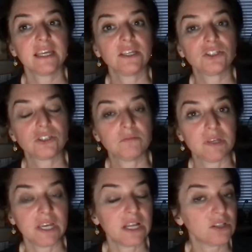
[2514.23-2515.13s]
should
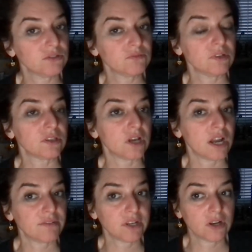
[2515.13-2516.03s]
be held with
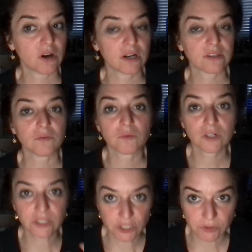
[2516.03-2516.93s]
high regard. The
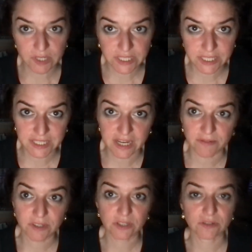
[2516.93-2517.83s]
word choices
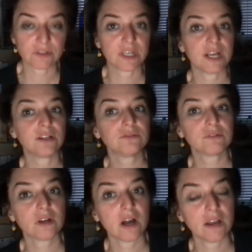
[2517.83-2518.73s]
that we use, held
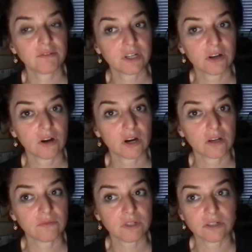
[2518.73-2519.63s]
with high
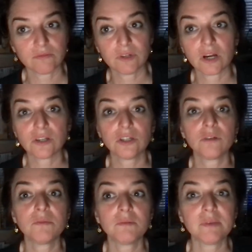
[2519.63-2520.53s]
regard. We are
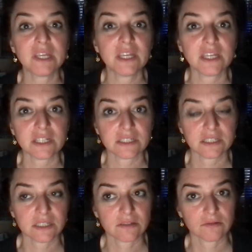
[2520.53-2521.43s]
human
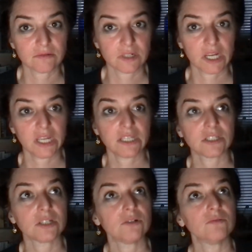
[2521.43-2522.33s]
beings, right?
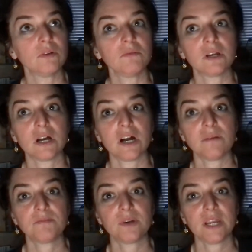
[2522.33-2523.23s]
So we want to
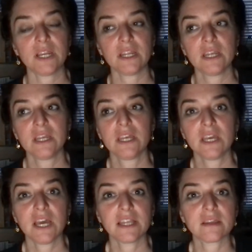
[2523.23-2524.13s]
operate
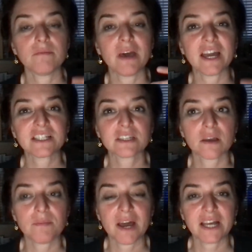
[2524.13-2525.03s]
at the max
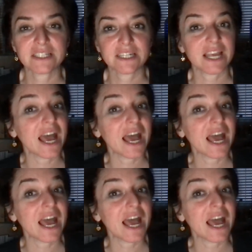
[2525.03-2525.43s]
capacity